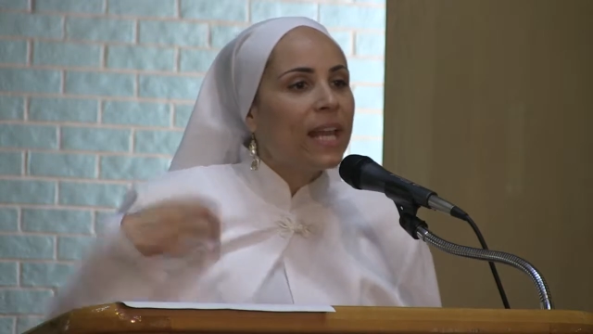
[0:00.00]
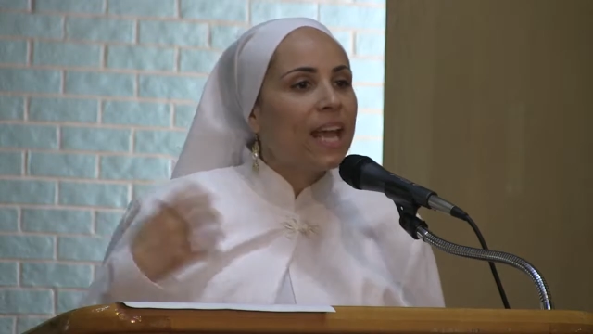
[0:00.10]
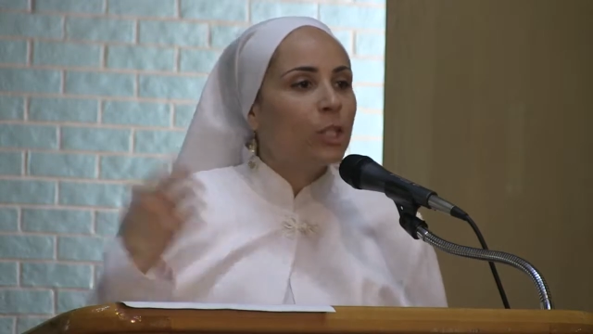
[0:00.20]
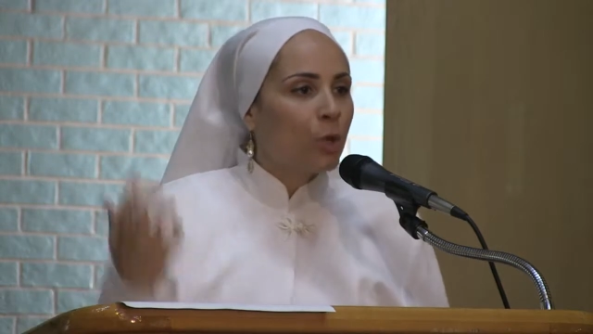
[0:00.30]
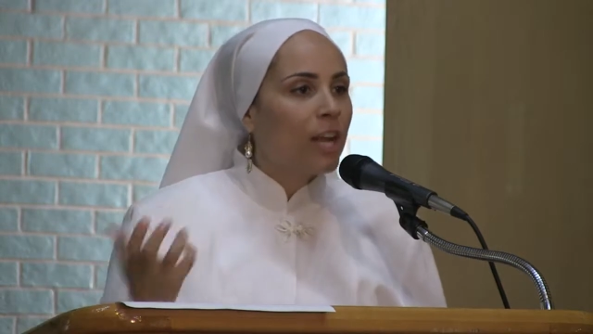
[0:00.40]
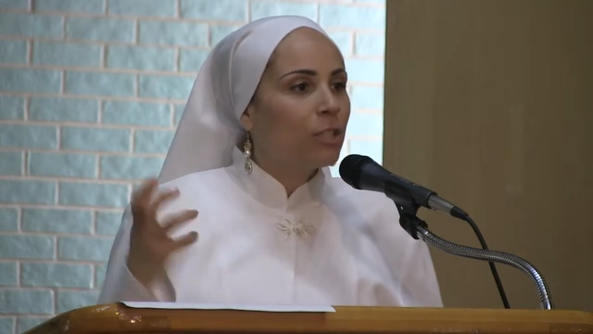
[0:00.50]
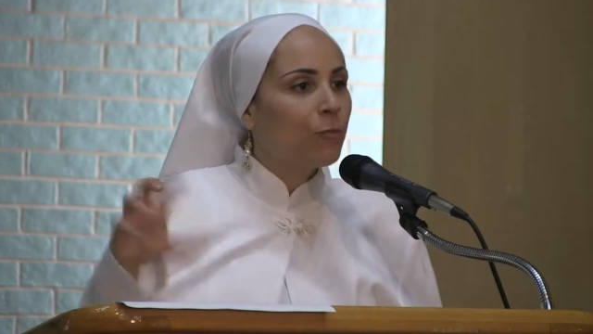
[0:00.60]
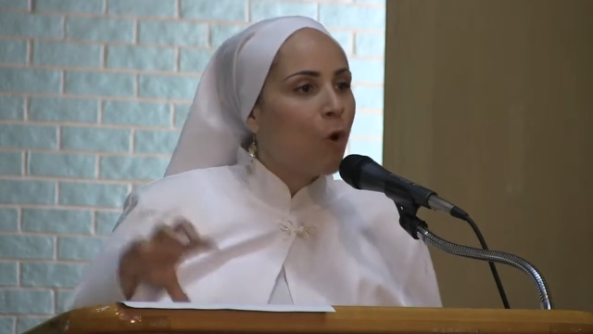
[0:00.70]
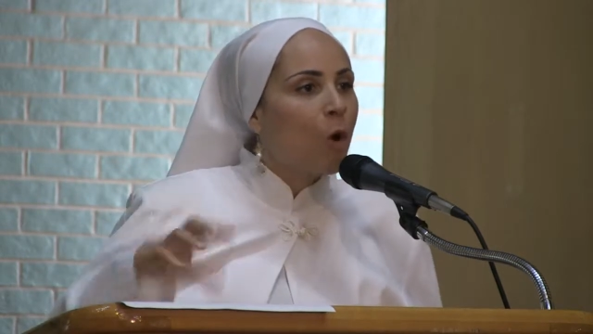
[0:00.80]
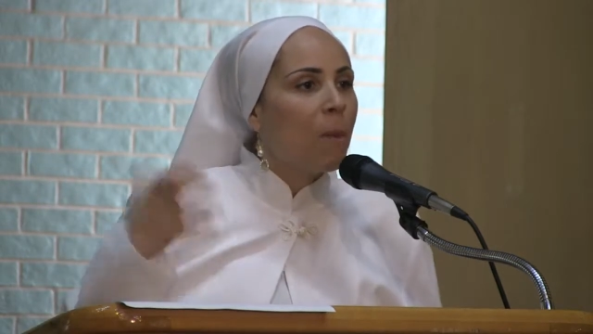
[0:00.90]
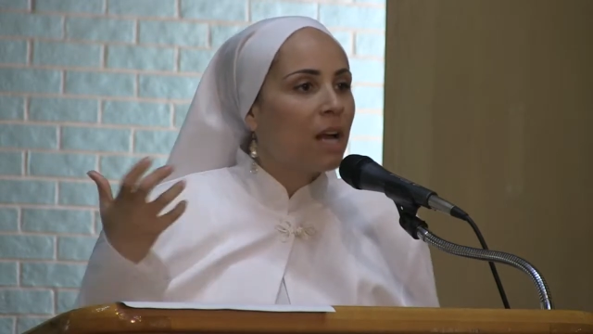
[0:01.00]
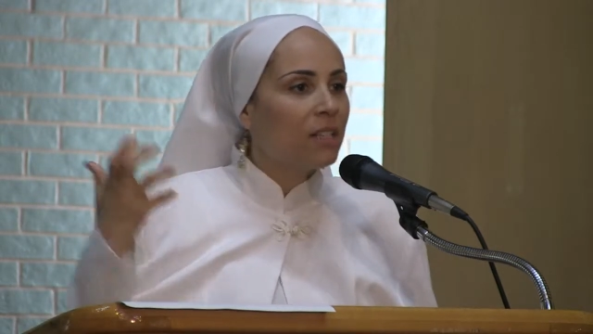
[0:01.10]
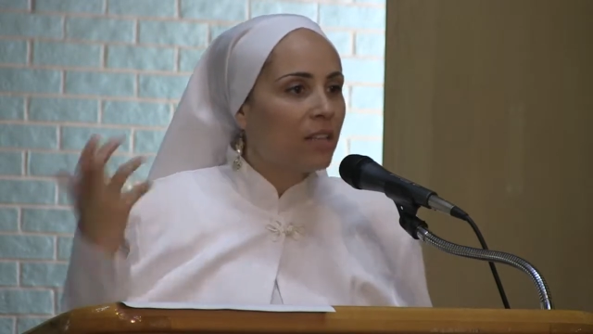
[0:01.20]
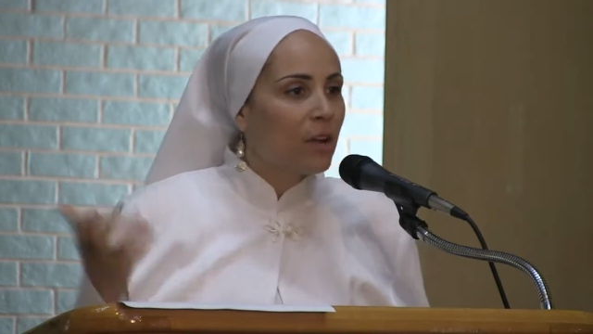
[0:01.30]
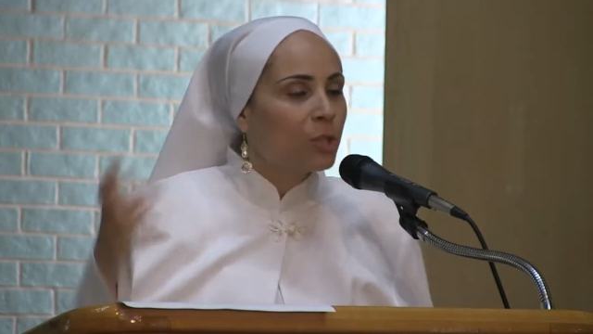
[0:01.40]
can't transform
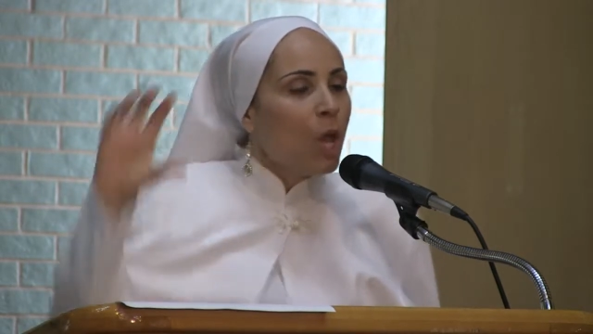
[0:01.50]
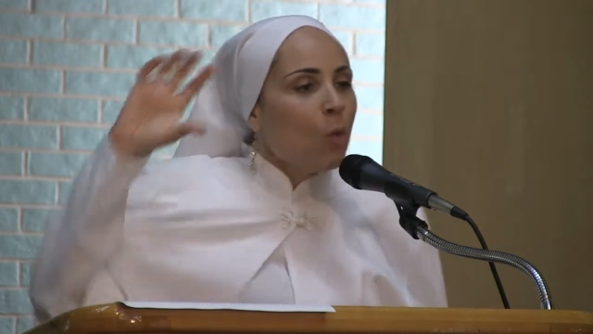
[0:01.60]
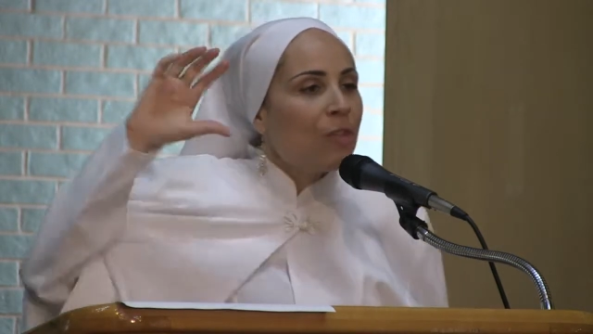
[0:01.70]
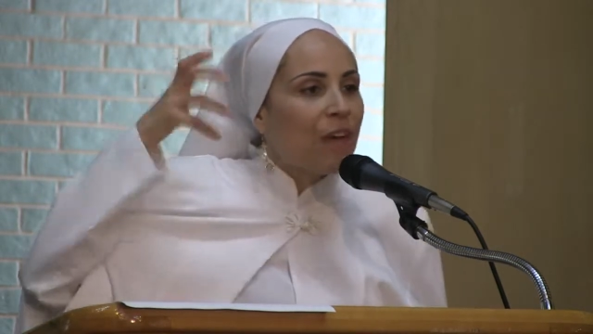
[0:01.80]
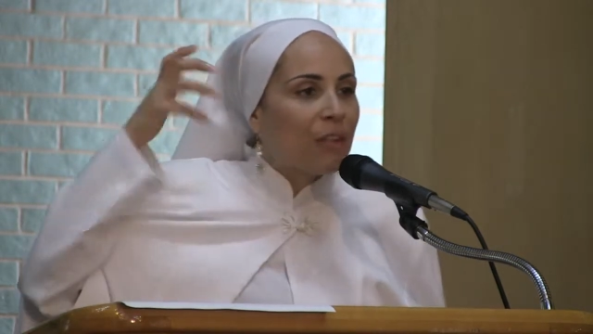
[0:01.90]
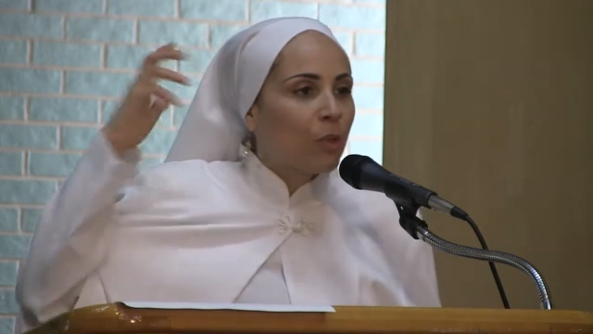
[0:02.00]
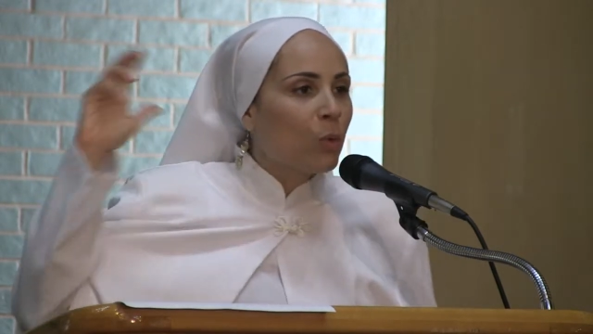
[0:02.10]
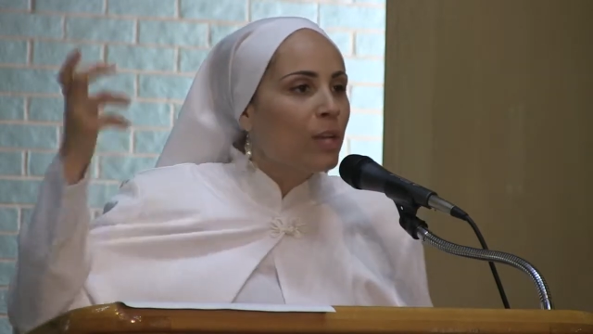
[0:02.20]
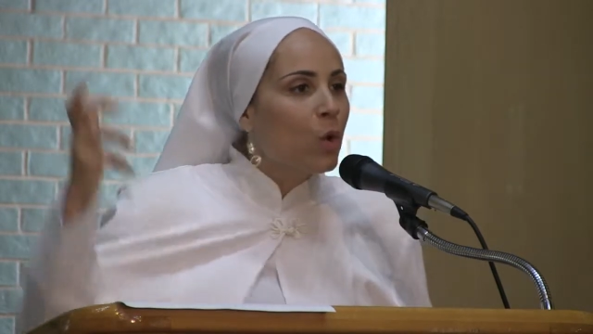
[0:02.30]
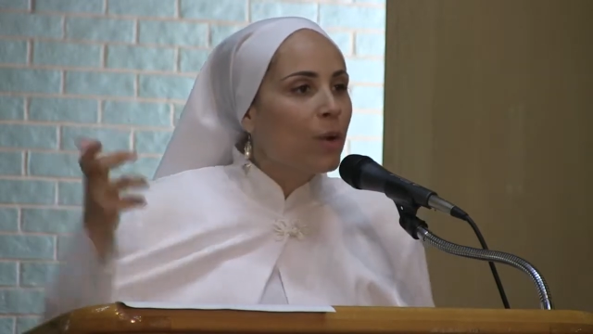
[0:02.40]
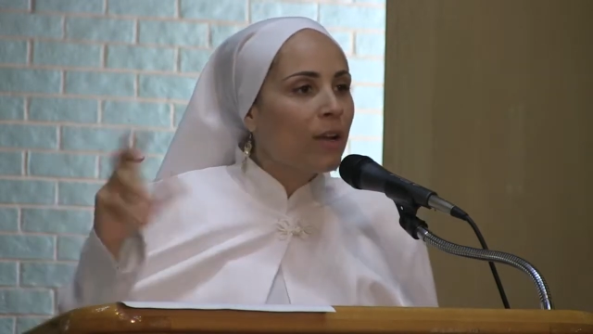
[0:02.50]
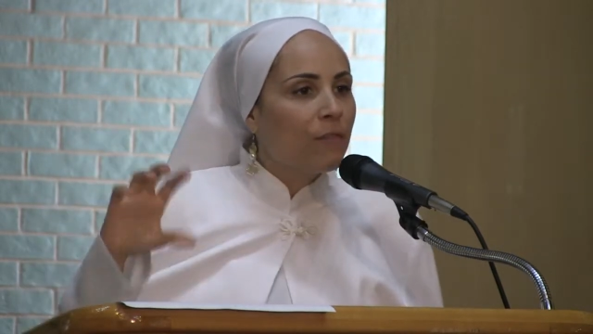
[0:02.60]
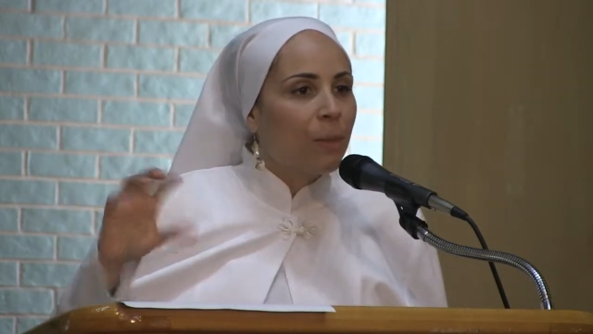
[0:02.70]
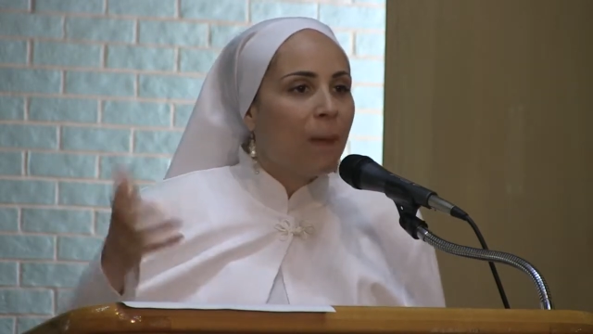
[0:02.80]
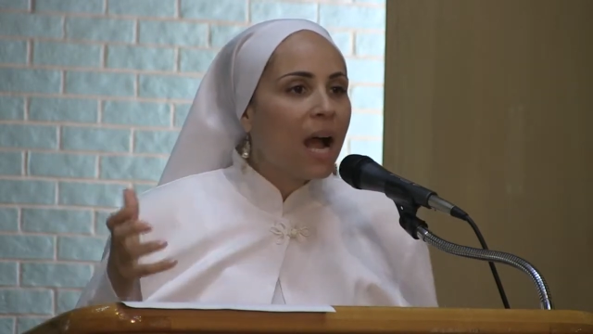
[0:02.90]
ourselves without the renewing
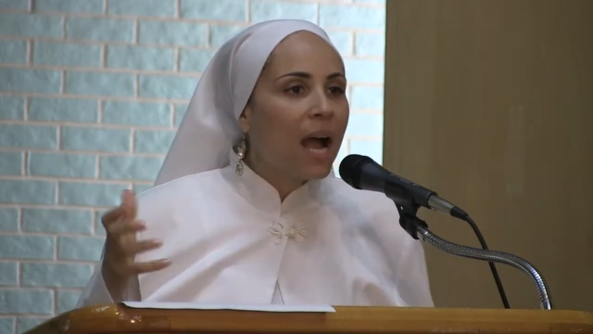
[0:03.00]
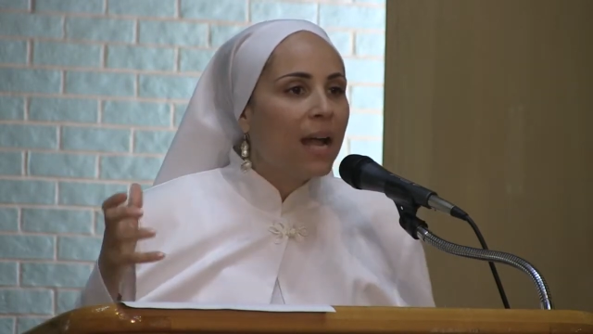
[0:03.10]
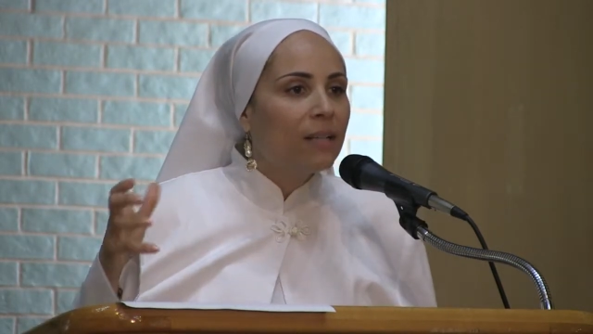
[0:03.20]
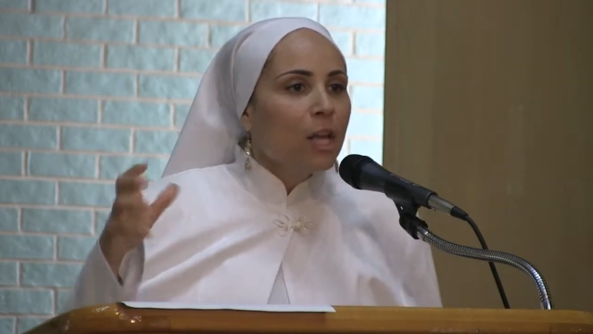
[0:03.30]
of the mind.